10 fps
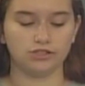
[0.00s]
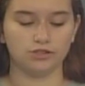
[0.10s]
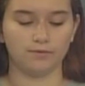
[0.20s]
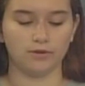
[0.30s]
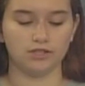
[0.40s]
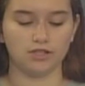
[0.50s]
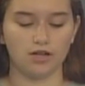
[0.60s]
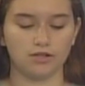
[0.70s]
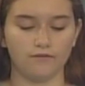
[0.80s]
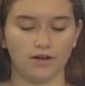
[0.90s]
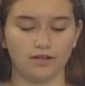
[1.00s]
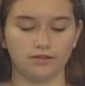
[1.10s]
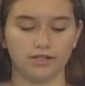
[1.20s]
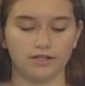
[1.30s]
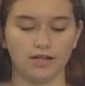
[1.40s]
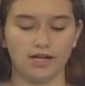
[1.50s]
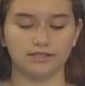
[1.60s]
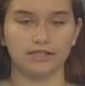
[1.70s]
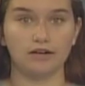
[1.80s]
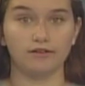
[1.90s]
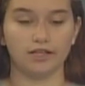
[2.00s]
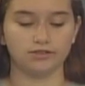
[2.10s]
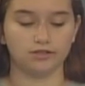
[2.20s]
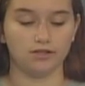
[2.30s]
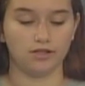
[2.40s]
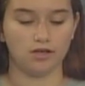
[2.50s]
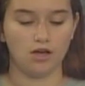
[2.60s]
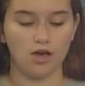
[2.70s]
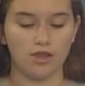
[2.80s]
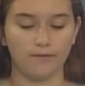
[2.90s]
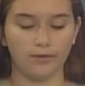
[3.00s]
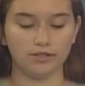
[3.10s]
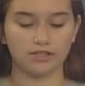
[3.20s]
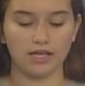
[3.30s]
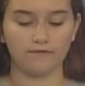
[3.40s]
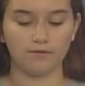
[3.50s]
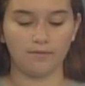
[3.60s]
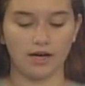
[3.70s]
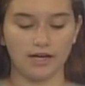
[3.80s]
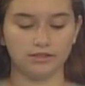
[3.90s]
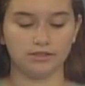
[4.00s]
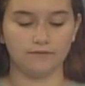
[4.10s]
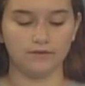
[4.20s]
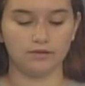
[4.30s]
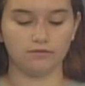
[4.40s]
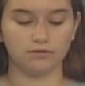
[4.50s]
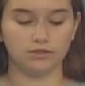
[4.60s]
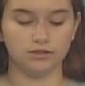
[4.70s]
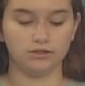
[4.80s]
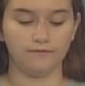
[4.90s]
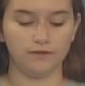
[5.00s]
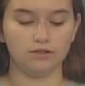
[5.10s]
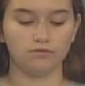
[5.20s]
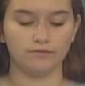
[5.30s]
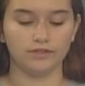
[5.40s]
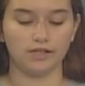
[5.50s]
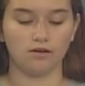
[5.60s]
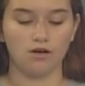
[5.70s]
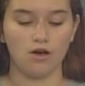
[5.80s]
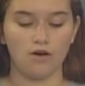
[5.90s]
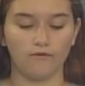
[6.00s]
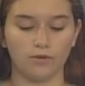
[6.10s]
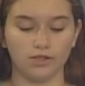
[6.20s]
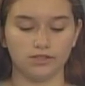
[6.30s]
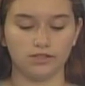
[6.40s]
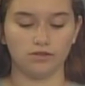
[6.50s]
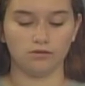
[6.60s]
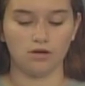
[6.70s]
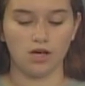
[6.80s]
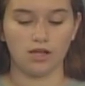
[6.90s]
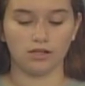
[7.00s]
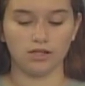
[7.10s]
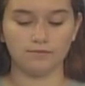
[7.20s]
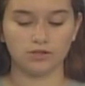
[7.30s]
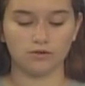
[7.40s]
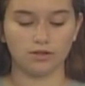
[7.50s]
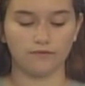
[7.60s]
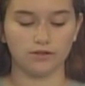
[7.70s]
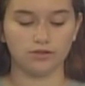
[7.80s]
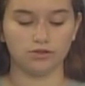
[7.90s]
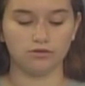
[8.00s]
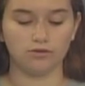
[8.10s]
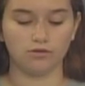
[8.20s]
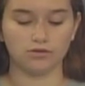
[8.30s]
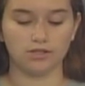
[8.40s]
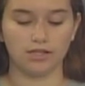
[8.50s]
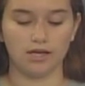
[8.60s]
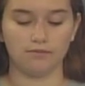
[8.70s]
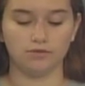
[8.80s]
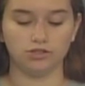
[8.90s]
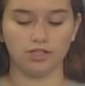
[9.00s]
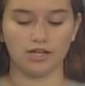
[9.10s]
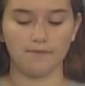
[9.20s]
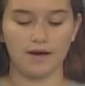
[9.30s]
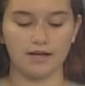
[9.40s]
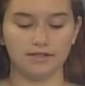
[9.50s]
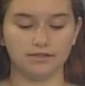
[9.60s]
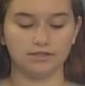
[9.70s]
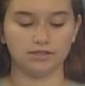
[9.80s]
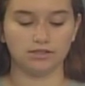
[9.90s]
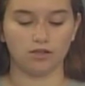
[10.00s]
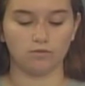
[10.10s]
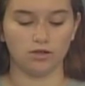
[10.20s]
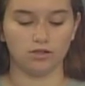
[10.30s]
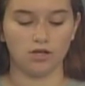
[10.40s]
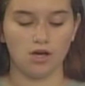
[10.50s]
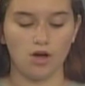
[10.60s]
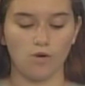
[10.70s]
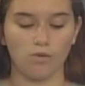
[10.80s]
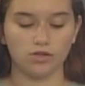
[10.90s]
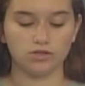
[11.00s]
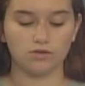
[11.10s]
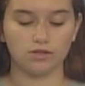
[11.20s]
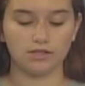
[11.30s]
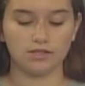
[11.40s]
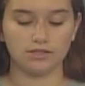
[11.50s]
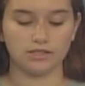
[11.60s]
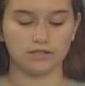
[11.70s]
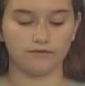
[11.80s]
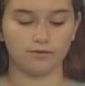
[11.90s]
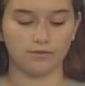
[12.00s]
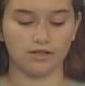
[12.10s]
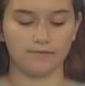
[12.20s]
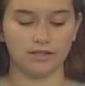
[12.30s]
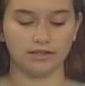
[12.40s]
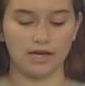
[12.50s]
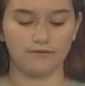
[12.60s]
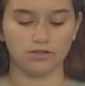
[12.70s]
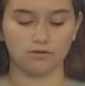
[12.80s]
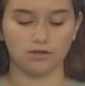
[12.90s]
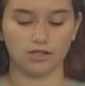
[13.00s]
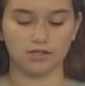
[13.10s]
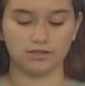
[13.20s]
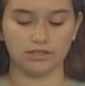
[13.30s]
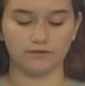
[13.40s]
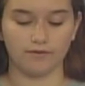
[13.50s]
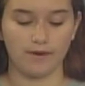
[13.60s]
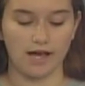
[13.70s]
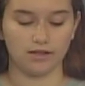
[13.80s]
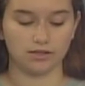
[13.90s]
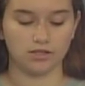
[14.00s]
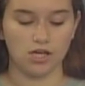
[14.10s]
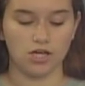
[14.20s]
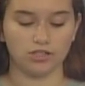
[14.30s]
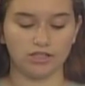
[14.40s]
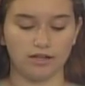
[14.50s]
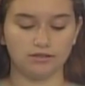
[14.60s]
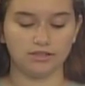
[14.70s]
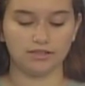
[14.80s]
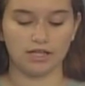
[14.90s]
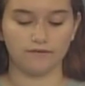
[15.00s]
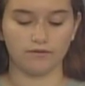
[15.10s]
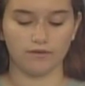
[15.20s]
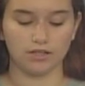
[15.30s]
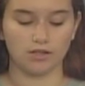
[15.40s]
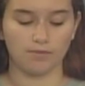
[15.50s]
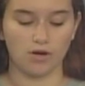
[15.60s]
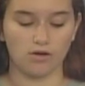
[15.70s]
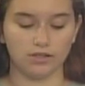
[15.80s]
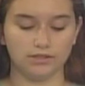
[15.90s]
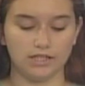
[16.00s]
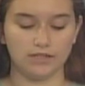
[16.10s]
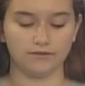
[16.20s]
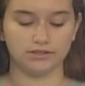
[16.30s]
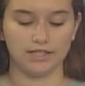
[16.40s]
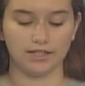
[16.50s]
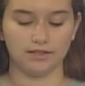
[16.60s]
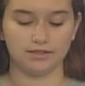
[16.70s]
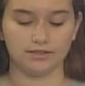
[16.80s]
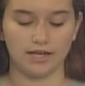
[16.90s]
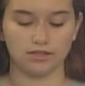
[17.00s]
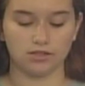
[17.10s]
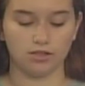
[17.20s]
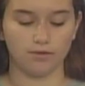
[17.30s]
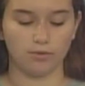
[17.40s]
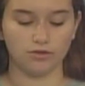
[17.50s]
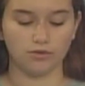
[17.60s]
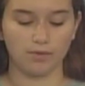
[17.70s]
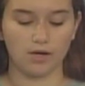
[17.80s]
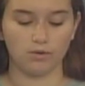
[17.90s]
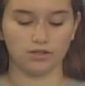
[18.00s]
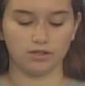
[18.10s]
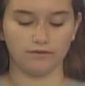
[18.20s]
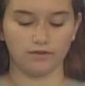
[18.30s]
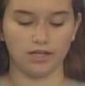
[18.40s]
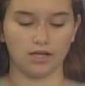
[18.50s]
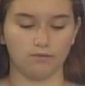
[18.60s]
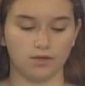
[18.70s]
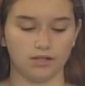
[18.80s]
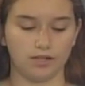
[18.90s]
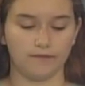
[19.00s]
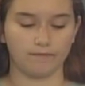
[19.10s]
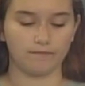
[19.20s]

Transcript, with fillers: year's boys soccer final here at Eisenhower yesterday. The boys came from behind to defeat, to defeat Riverdale 4-2. Liam scored the first two goals of the game. Jacob had an assist on one. Will scored an assist from Liam, and Gavin scored an assist from Alex. Shout out to Dan for running the ball and Danny for taking the stats. The boys will play Woodcliff Lake on Monday.